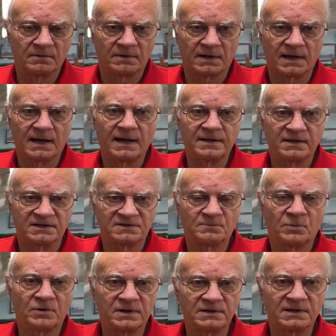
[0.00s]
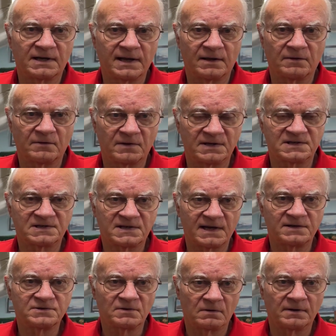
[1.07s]
the guy that's putting together the
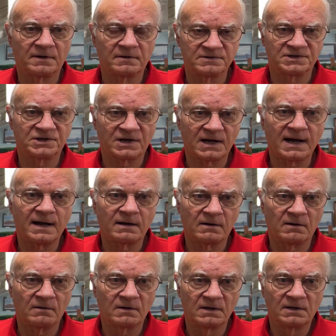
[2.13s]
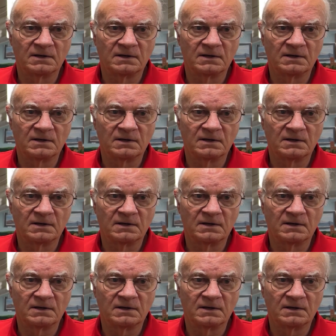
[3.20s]
schedule there in Chicago